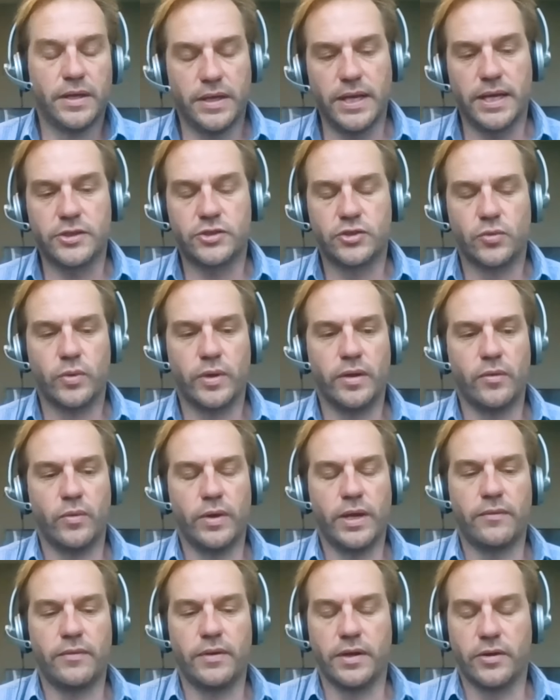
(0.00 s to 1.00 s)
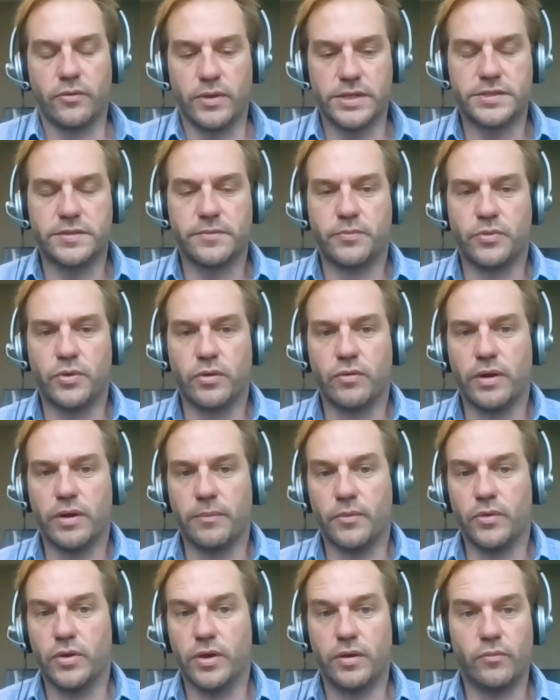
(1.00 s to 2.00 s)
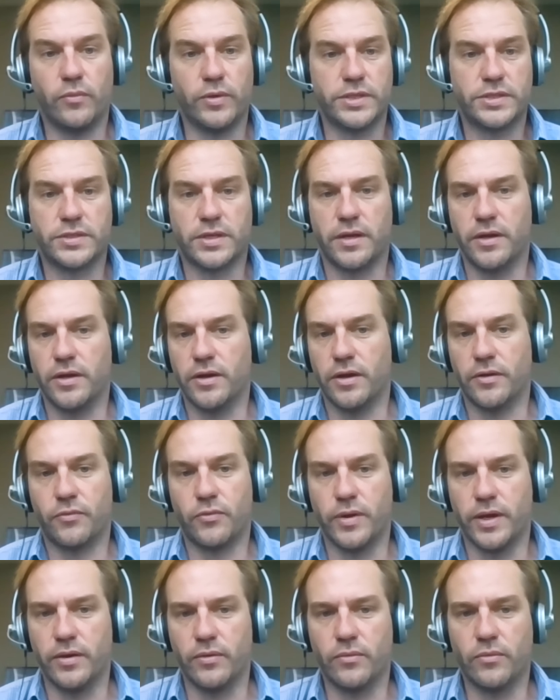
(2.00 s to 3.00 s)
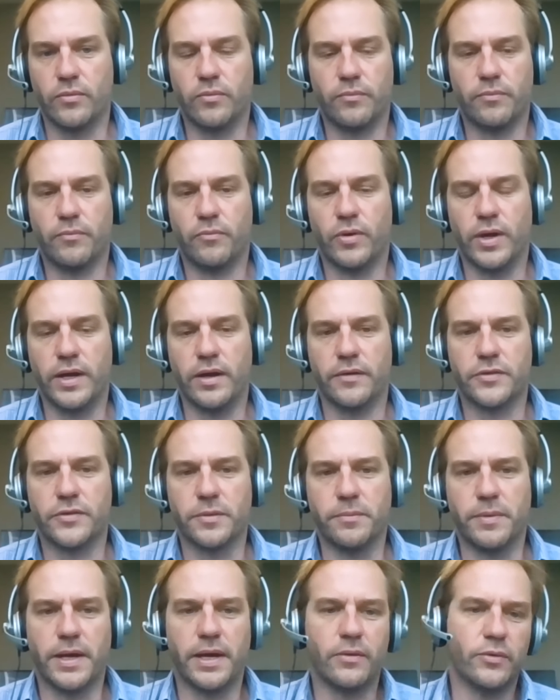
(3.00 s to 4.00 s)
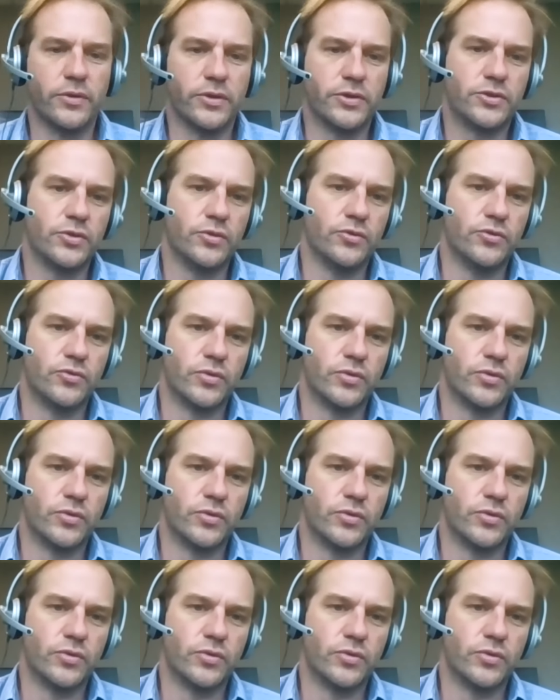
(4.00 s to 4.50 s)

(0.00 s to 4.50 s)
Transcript: Yeah, so we, we have an aggressive program going. We started off right away. Right off the bat with two